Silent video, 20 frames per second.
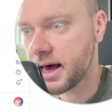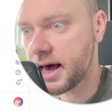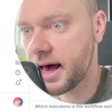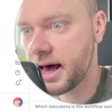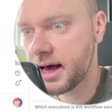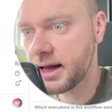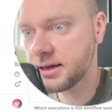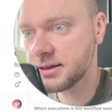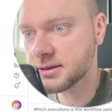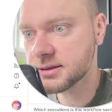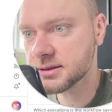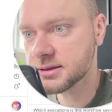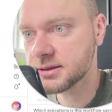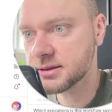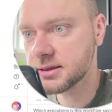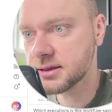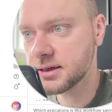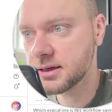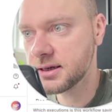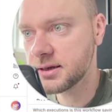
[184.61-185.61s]
And
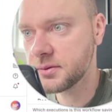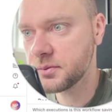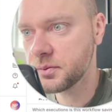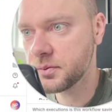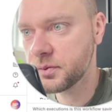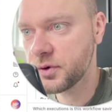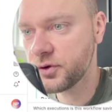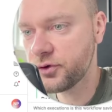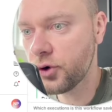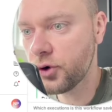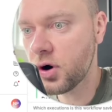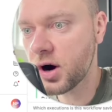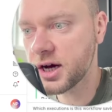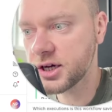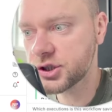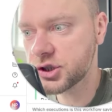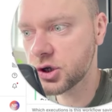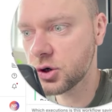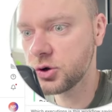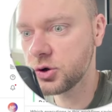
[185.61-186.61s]
before
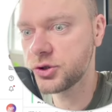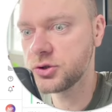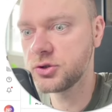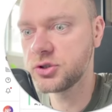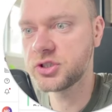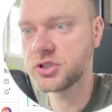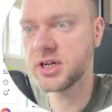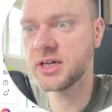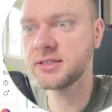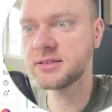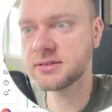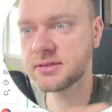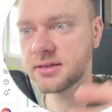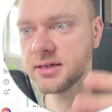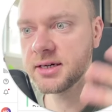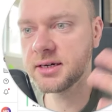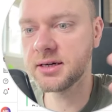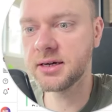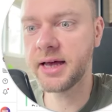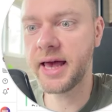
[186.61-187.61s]
I showed you just
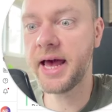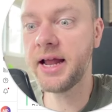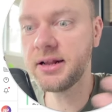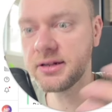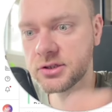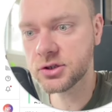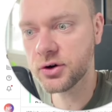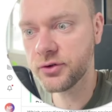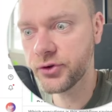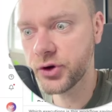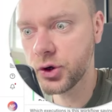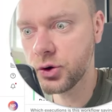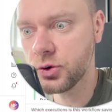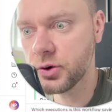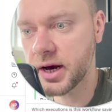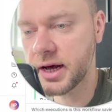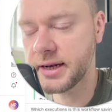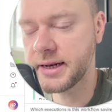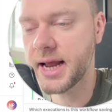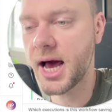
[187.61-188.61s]
the editor
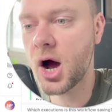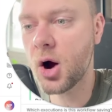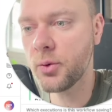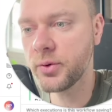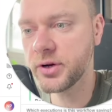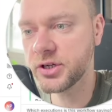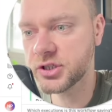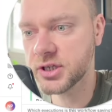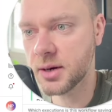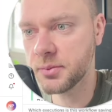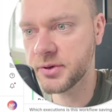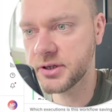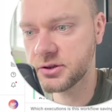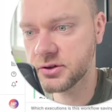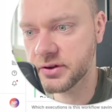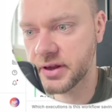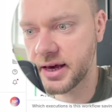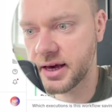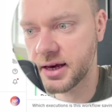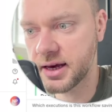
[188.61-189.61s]
view, and now we jump
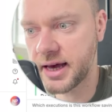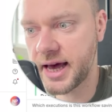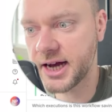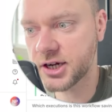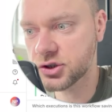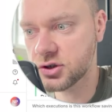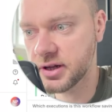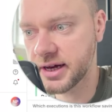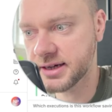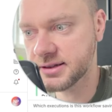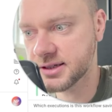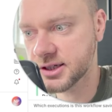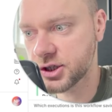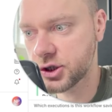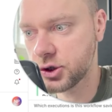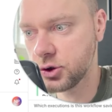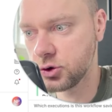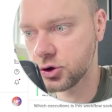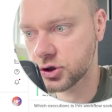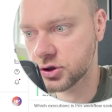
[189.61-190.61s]
into the actual
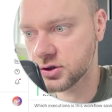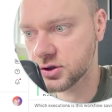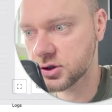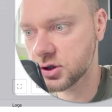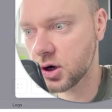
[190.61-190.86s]
execution.